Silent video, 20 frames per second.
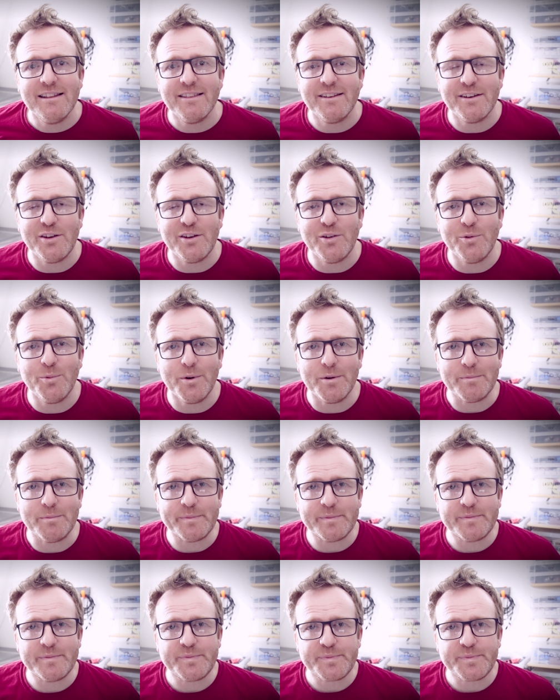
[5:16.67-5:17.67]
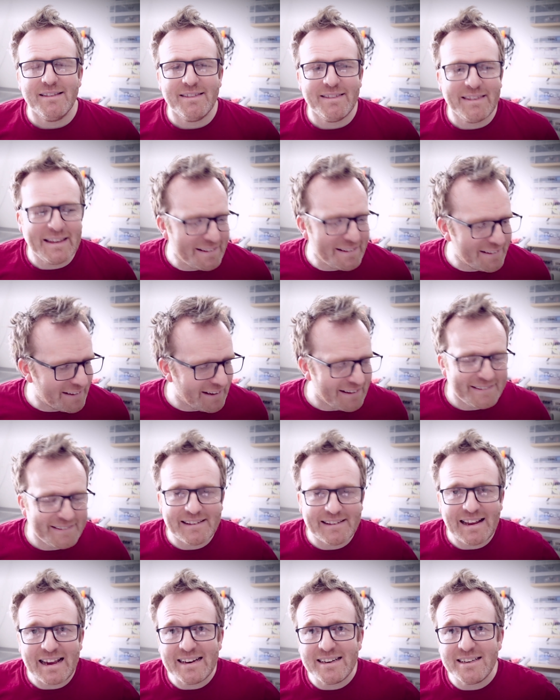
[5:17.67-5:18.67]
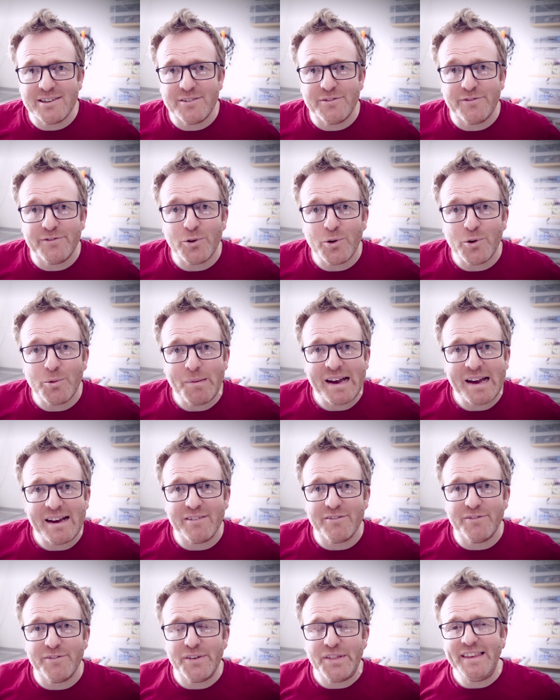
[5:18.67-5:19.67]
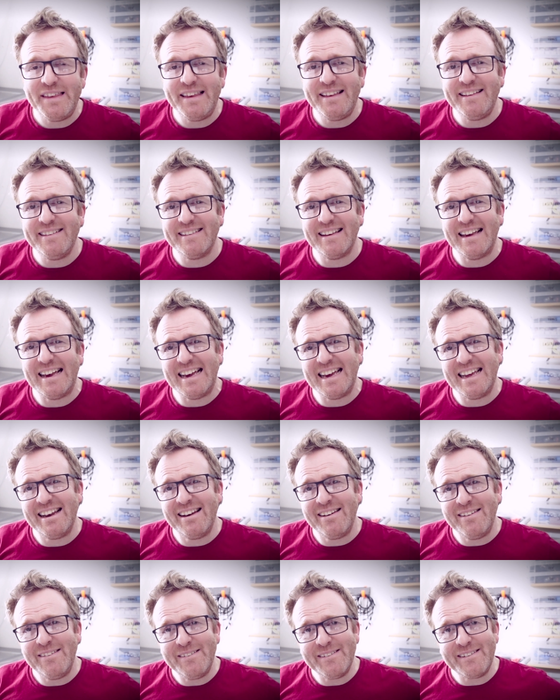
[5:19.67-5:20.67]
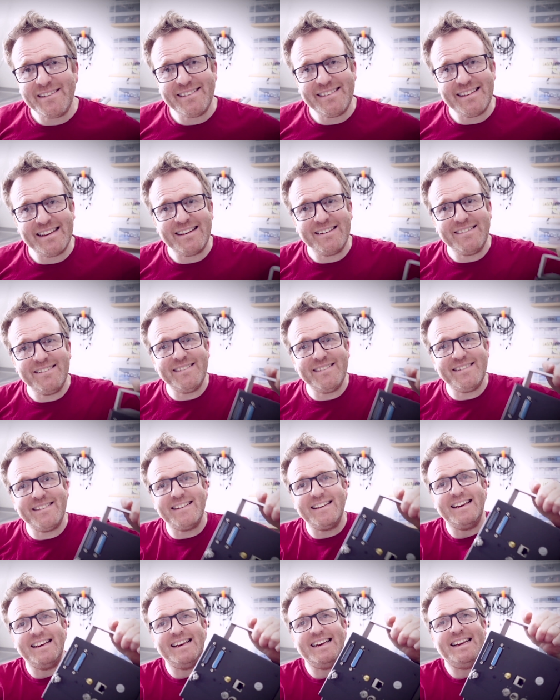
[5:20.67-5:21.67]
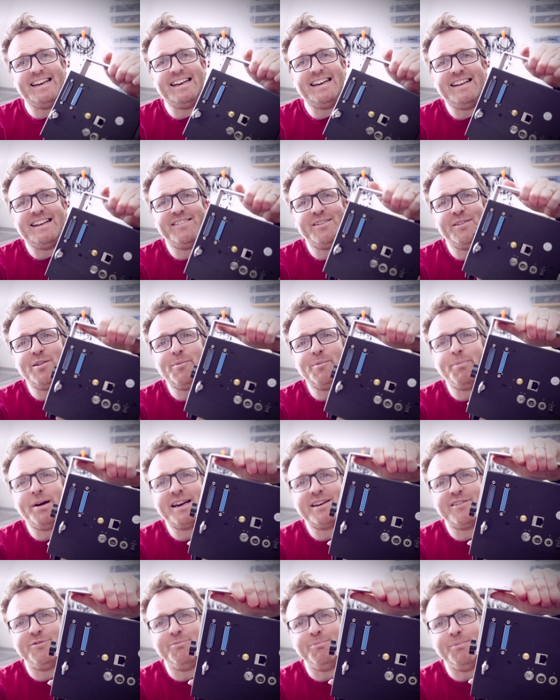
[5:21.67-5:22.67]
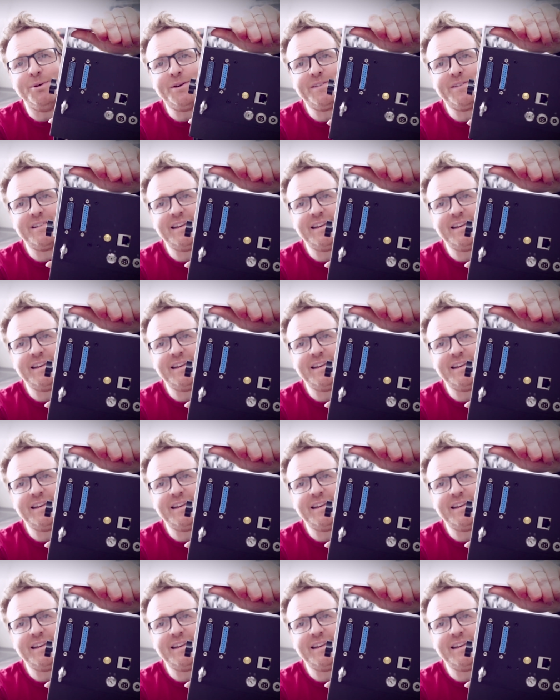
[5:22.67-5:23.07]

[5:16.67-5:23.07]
that you want. There's a standard format for these analog signals. It's on the back of most